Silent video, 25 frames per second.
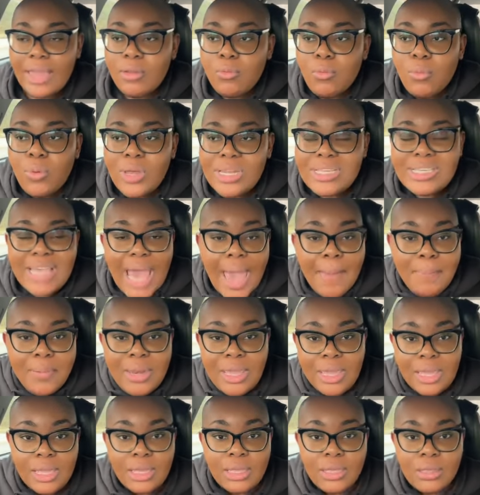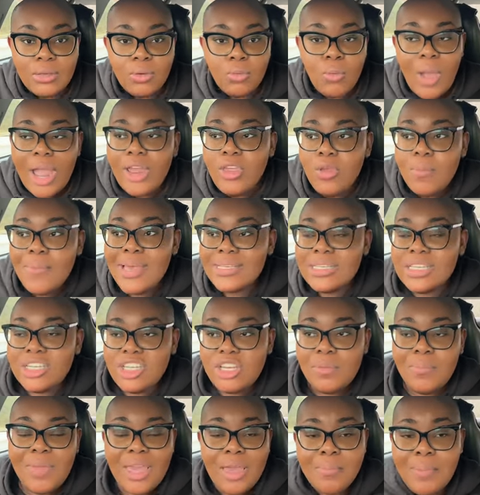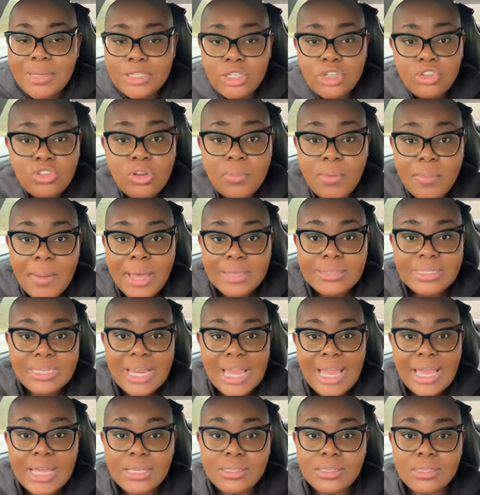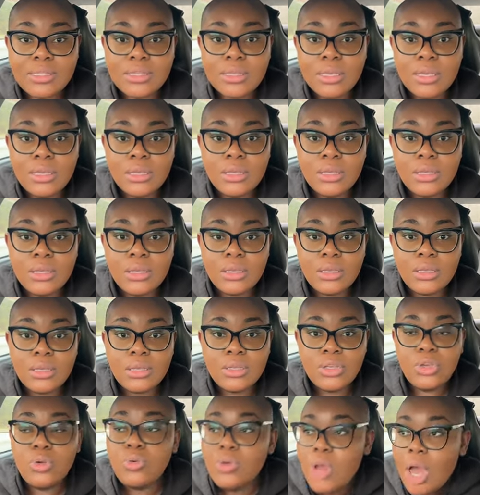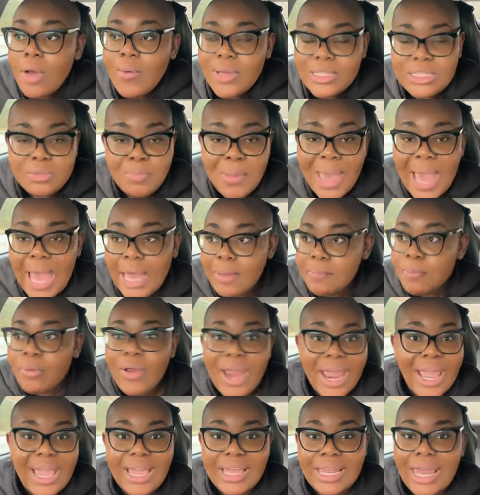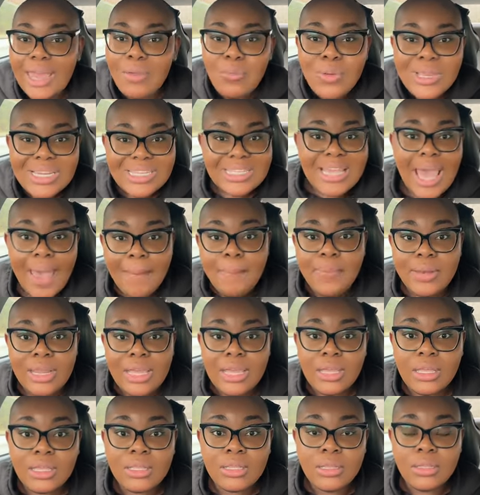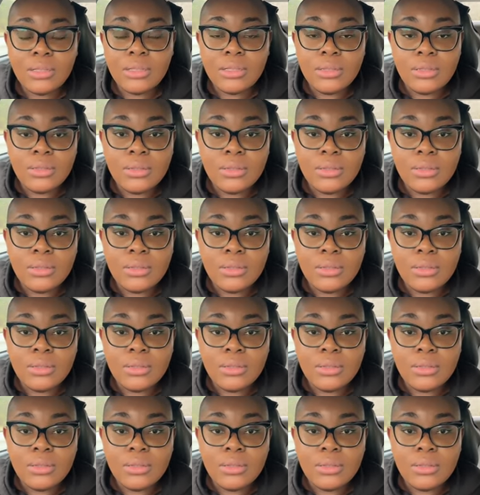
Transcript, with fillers: Like, what is happening? Why are you messaging me about your dream about snakes? You know it's bad. Pray. Like, what is happening?